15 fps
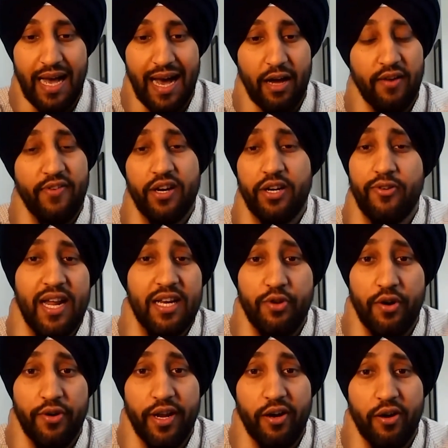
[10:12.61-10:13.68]
out of undergrad, you
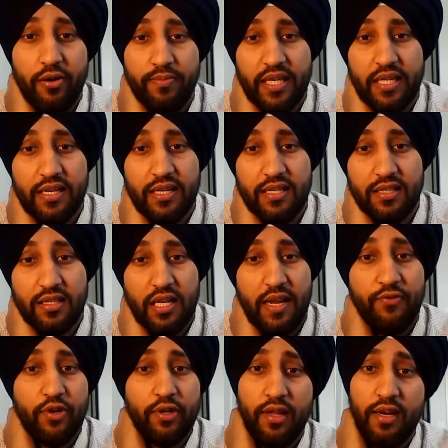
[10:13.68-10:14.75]
don't know, because
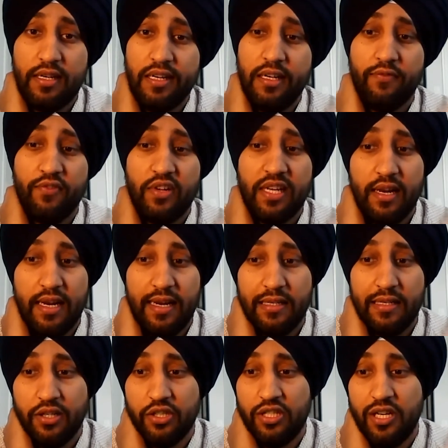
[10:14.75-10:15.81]
if you're lucky enough to get an
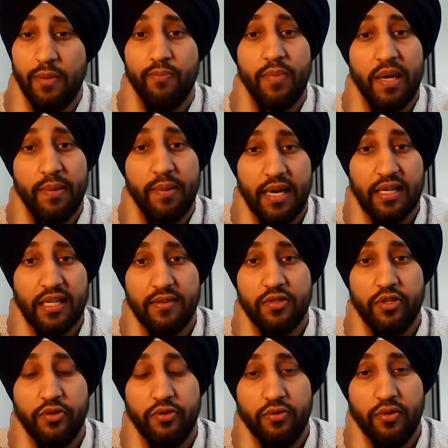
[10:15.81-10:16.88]
internship, maybe that gives
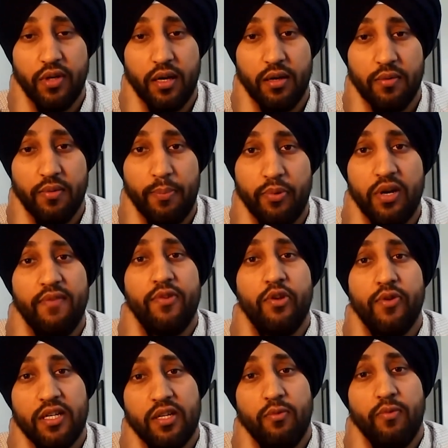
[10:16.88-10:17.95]
you a preview
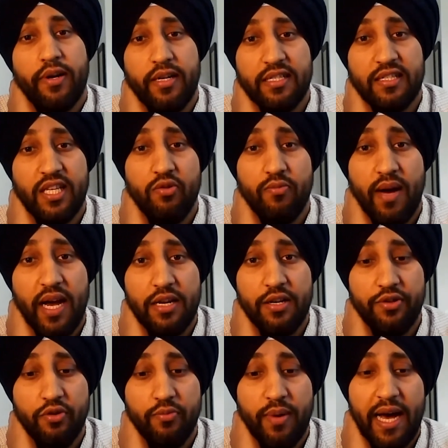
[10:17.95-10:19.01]
into what it is that you might
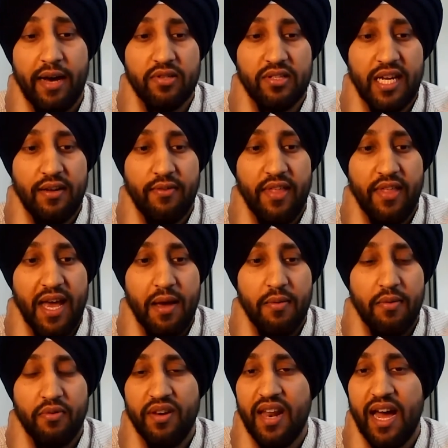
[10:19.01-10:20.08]
do. But outside of that,
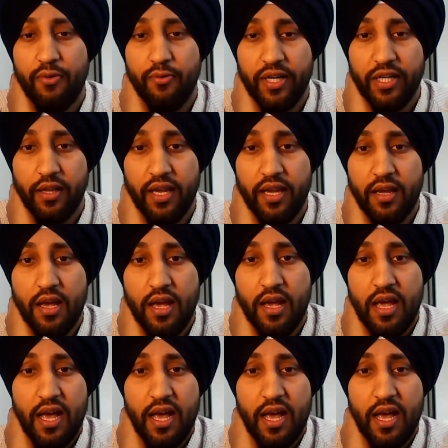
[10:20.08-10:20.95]
not really.